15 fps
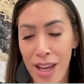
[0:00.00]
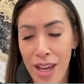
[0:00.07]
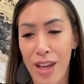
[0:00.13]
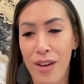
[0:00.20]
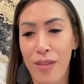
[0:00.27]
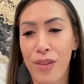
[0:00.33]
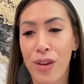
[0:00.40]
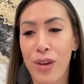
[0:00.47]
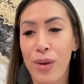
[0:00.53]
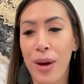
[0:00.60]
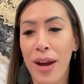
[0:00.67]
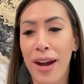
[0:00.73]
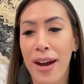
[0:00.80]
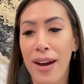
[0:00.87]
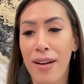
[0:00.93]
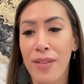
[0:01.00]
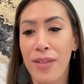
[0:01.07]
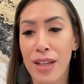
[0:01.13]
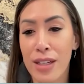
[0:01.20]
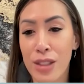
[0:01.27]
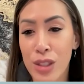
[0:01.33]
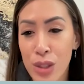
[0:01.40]
If you have
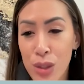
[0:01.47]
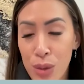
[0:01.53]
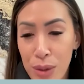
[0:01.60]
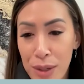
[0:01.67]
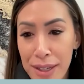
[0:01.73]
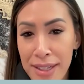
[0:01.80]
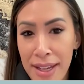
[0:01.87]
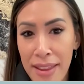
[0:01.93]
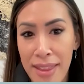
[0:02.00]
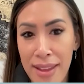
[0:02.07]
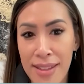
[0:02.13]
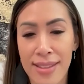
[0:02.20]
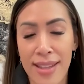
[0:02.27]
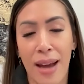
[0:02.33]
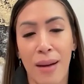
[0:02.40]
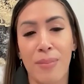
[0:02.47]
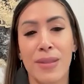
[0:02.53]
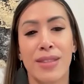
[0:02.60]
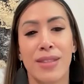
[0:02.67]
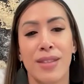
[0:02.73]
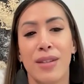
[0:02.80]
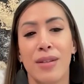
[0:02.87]
enjoyed this
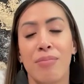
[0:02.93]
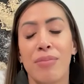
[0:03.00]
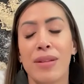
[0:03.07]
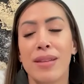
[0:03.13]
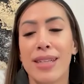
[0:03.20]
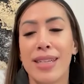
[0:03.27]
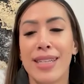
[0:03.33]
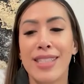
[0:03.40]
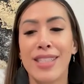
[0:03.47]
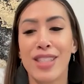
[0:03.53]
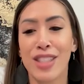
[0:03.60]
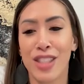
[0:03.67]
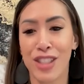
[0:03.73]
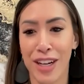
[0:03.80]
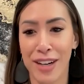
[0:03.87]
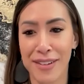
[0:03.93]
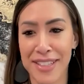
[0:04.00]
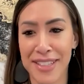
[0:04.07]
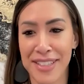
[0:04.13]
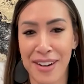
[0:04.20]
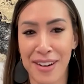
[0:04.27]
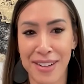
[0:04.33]
episode, please share
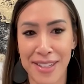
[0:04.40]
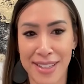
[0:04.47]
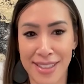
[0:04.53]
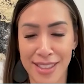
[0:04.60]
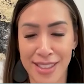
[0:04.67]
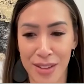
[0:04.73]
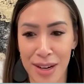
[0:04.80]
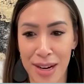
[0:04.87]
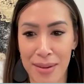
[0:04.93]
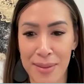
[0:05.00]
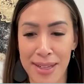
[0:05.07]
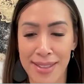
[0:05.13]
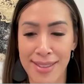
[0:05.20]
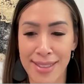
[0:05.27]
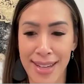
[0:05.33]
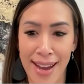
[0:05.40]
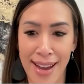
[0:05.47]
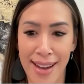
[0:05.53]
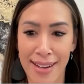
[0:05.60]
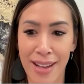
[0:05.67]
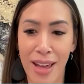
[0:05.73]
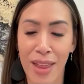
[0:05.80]
it on Instagram and
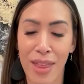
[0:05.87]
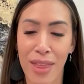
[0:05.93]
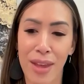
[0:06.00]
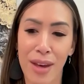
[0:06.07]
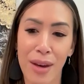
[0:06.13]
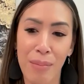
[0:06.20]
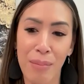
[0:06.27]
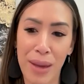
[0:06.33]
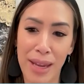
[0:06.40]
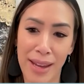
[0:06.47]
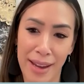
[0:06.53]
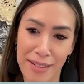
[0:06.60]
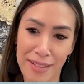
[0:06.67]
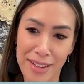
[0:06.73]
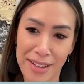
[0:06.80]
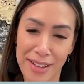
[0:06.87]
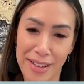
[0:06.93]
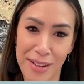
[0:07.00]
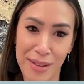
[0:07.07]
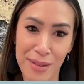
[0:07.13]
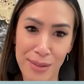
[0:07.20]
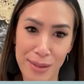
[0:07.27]
tag the Bay
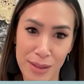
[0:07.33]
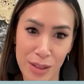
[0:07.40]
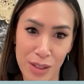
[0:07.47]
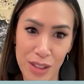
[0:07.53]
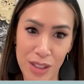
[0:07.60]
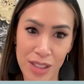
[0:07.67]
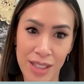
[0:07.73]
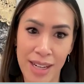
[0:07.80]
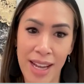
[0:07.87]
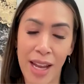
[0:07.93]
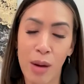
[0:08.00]
Area Realtor.